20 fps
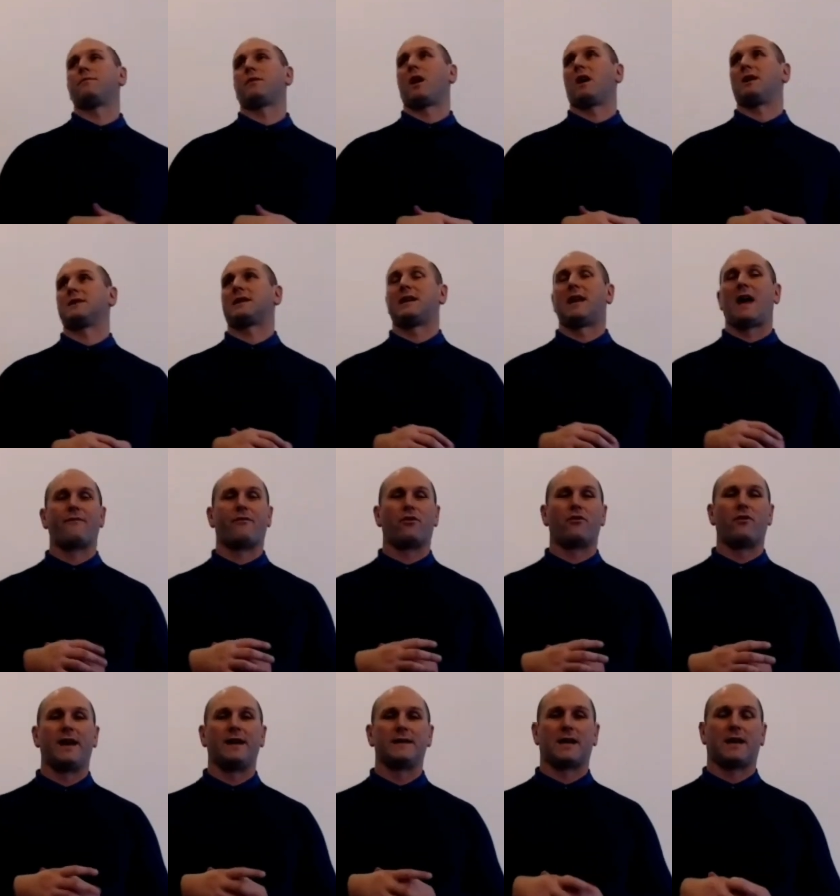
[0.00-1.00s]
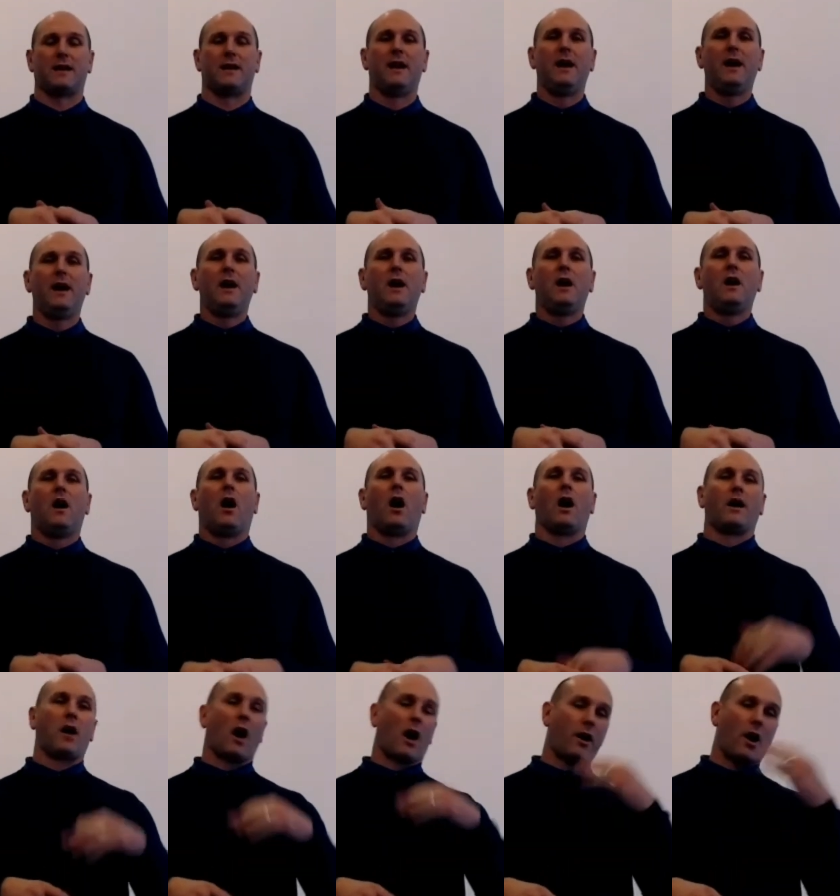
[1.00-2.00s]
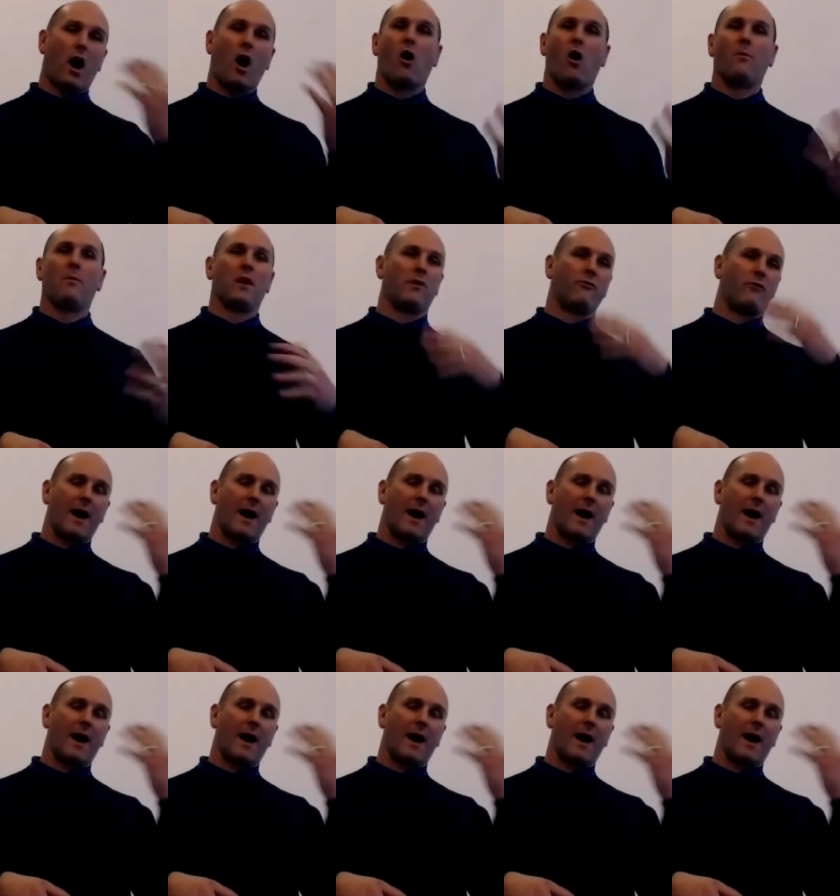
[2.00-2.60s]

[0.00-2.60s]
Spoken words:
because it never is. And I got home and I